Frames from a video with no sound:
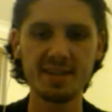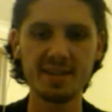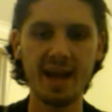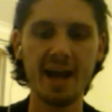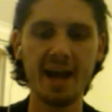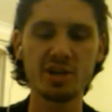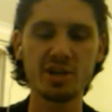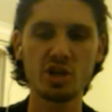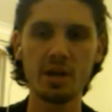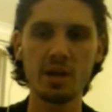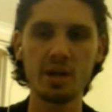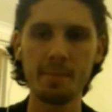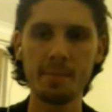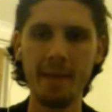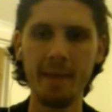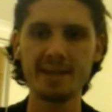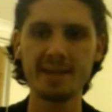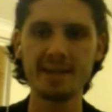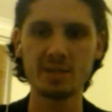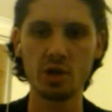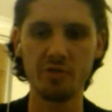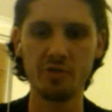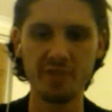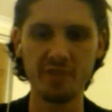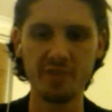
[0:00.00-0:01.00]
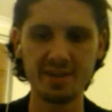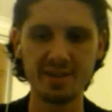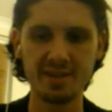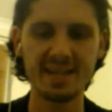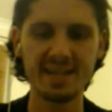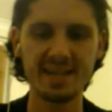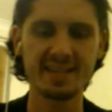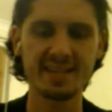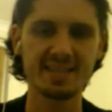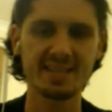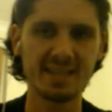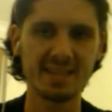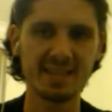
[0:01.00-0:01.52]
actually matter if your
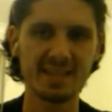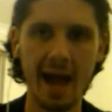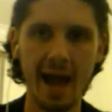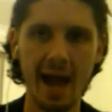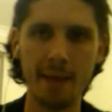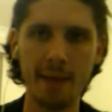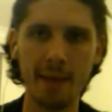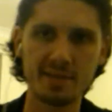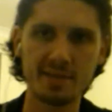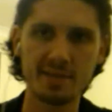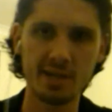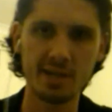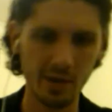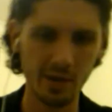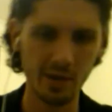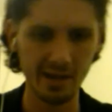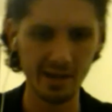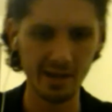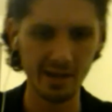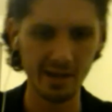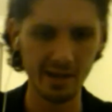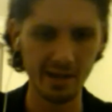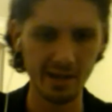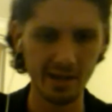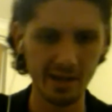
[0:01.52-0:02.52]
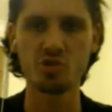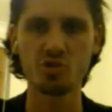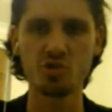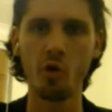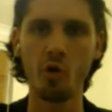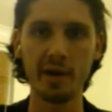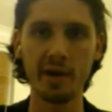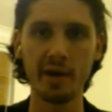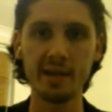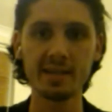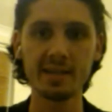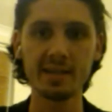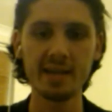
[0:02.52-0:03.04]
disc is absolutely
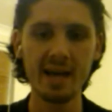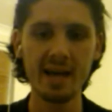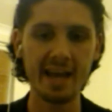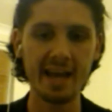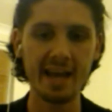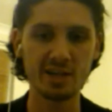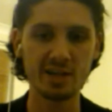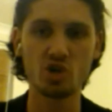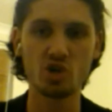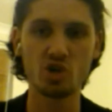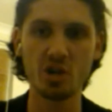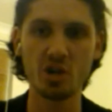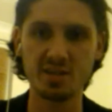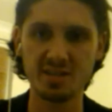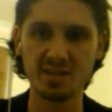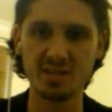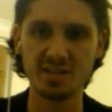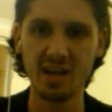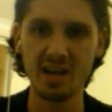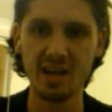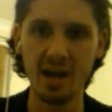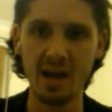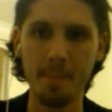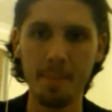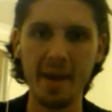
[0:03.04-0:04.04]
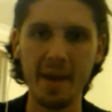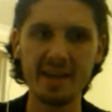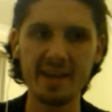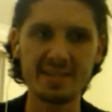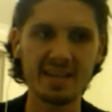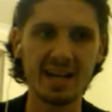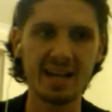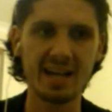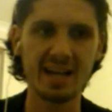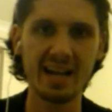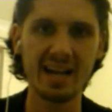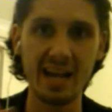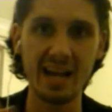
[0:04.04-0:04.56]
destroyed. It's just
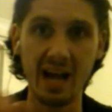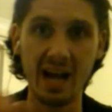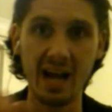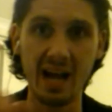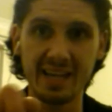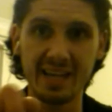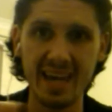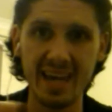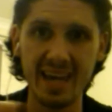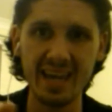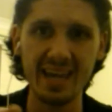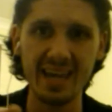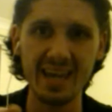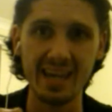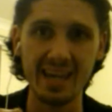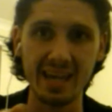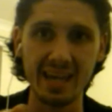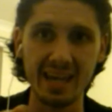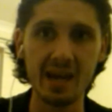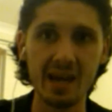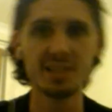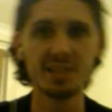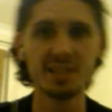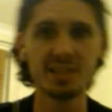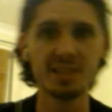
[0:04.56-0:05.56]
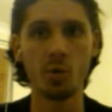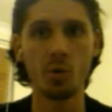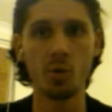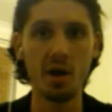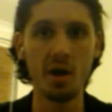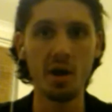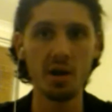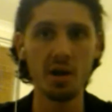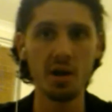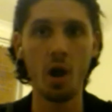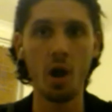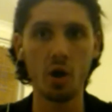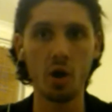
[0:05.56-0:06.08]
basically a key
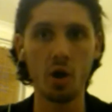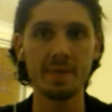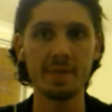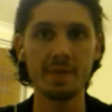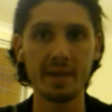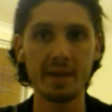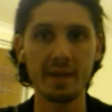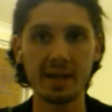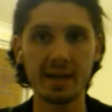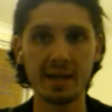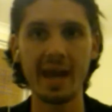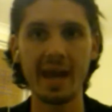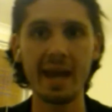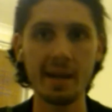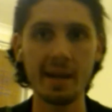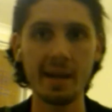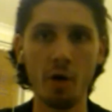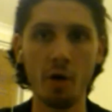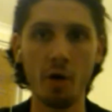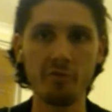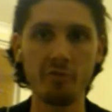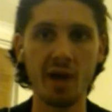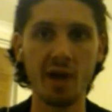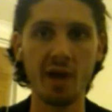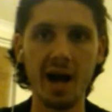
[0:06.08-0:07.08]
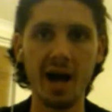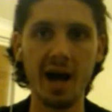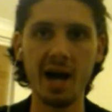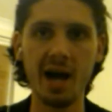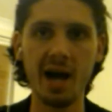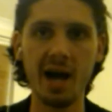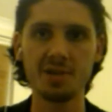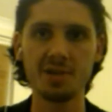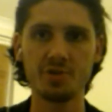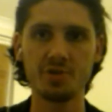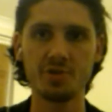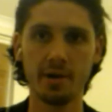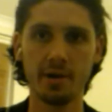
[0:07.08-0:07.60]
to unlocking the game off your
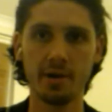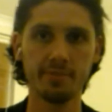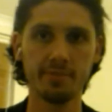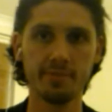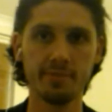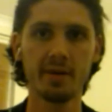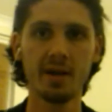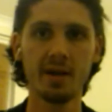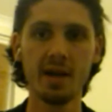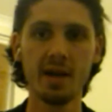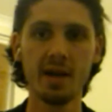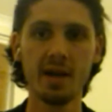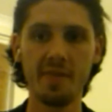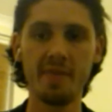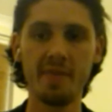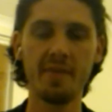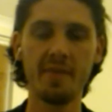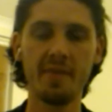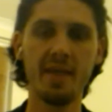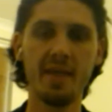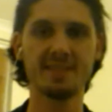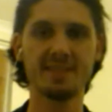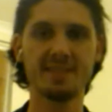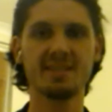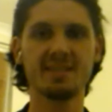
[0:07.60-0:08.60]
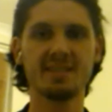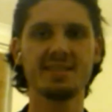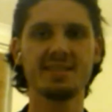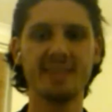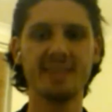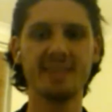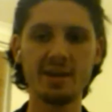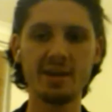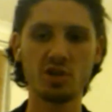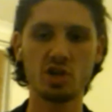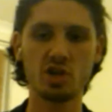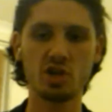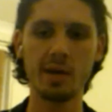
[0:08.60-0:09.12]
hard drive. That's
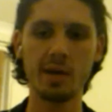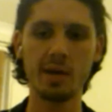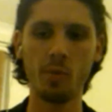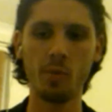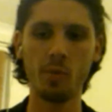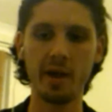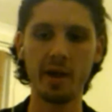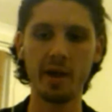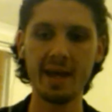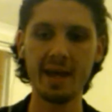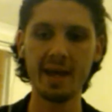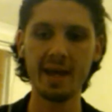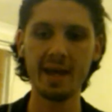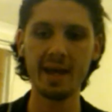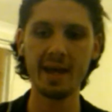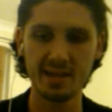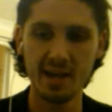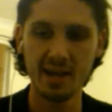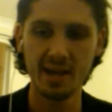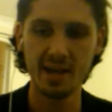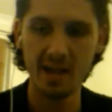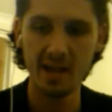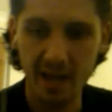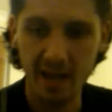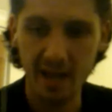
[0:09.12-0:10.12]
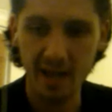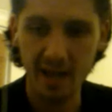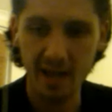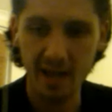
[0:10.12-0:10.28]
essentially what it is. Like